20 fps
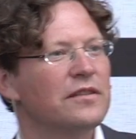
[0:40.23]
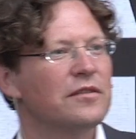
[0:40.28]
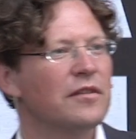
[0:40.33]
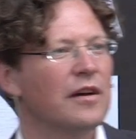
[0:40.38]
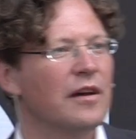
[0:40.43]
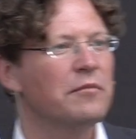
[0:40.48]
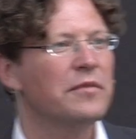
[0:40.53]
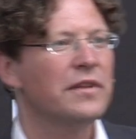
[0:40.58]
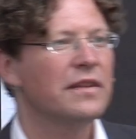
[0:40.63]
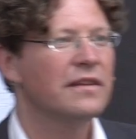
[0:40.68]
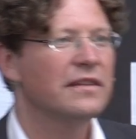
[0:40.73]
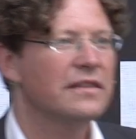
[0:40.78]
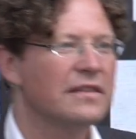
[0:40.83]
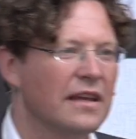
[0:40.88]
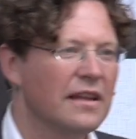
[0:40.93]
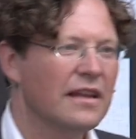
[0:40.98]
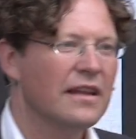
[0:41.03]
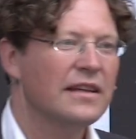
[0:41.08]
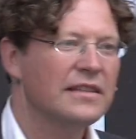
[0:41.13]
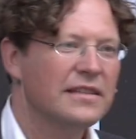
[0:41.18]
So I'm in the
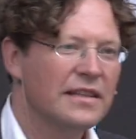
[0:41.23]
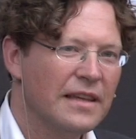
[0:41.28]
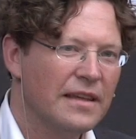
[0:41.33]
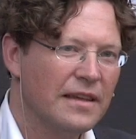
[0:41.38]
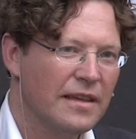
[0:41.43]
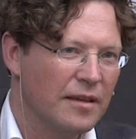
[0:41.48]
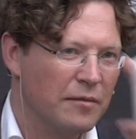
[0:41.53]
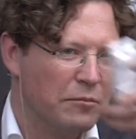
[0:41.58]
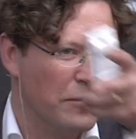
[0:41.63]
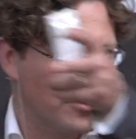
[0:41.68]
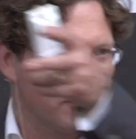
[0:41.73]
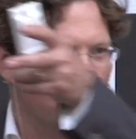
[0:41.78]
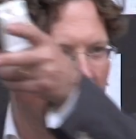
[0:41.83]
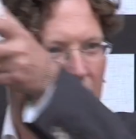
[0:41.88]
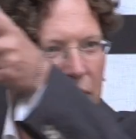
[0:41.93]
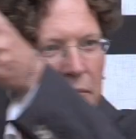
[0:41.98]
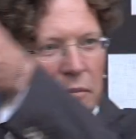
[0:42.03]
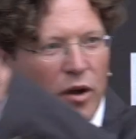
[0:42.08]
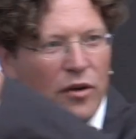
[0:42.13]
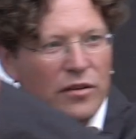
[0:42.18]
Daylighting Geek
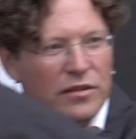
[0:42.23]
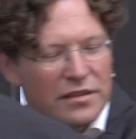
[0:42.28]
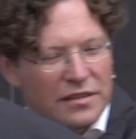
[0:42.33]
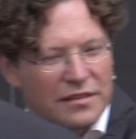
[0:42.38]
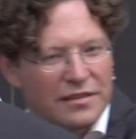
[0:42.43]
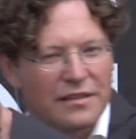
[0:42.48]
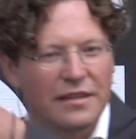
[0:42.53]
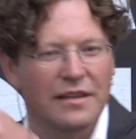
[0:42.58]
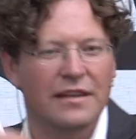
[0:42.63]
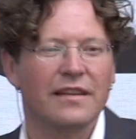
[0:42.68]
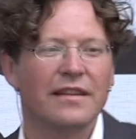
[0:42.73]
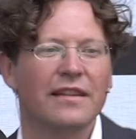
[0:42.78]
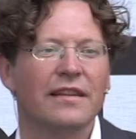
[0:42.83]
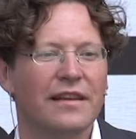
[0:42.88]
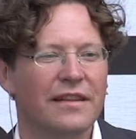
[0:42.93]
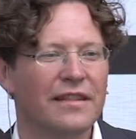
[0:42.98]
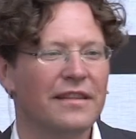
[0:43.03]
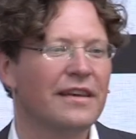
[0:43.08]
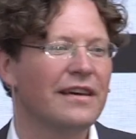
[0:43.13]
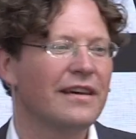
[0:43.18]
modeling box, and
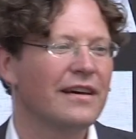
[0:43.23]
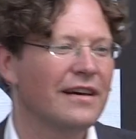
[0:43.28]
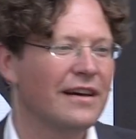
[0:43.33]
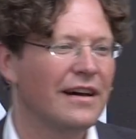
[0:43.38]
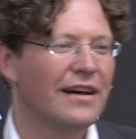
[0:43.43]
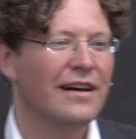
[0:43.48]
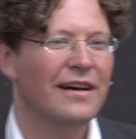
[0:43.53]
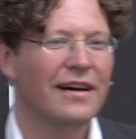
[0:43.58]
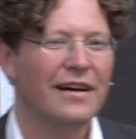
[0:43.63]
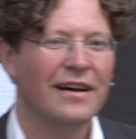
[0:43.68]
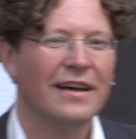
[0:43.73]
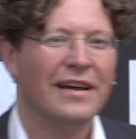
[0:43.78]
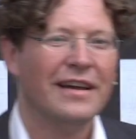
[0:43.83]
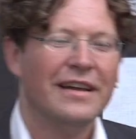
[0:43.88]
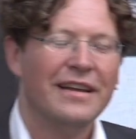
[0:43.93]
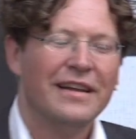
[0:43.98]
then there are